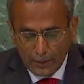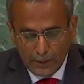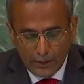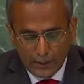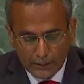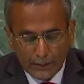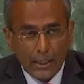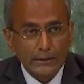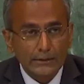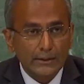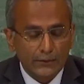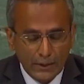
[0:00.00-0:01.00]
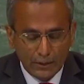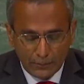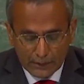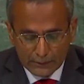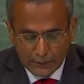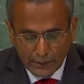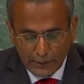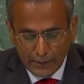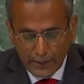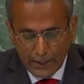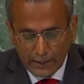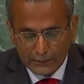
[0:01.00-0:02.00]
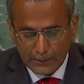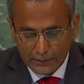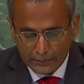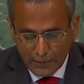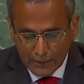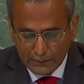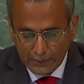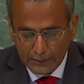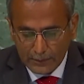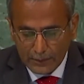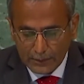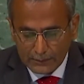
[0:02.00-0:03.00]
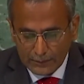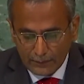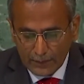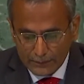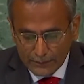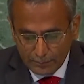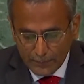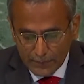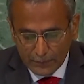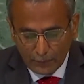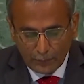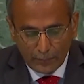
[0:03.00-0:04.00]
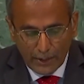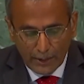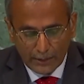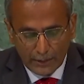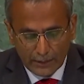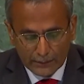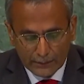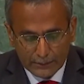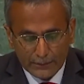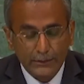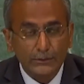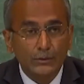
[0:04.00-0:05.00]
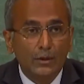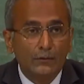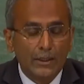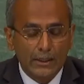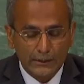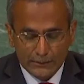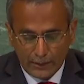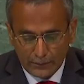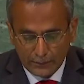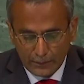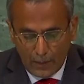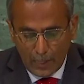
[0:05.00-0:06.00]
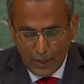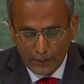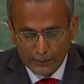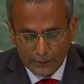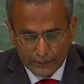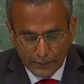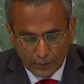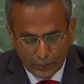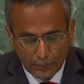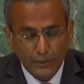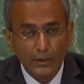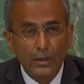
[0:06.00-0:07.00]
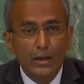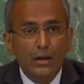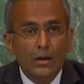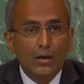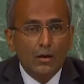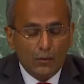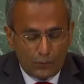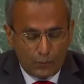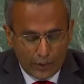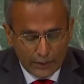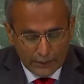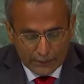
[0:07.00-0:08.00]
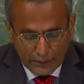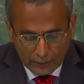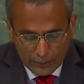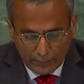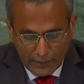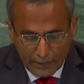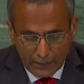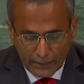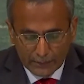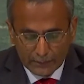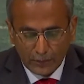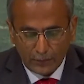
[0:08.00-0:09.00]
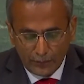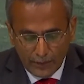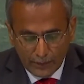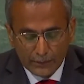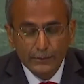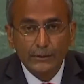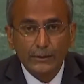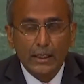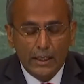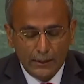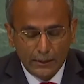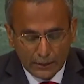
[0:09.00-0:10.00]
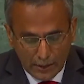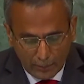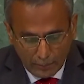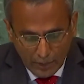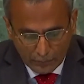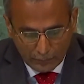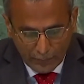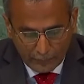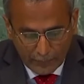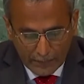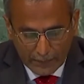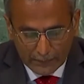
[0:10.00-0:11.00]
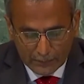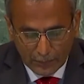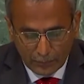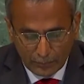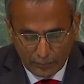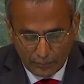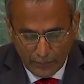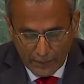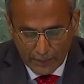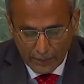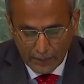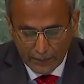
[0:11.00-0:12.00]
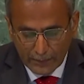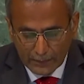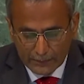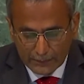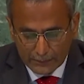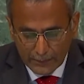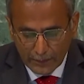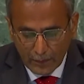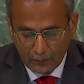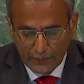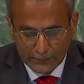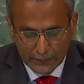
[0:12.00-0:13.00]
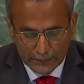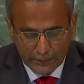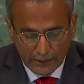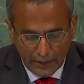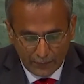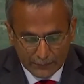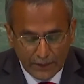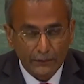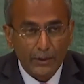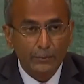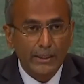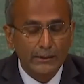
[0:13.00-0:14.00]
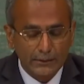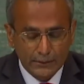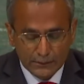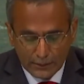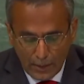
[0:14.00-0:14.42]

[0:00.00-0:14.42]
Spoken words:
in the last several months, India has dispatched several shipments of humanitarian assistance to Afghanistan. These include 40,000 metric tons of wheat and about 50 tons of medical aid consisting of essential life-saving medicines,